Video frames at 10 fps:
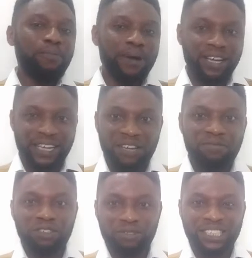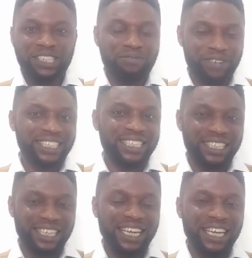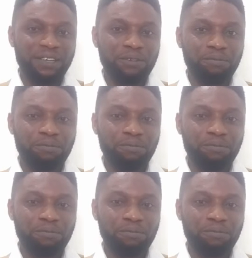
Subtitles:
about a gift you received recently.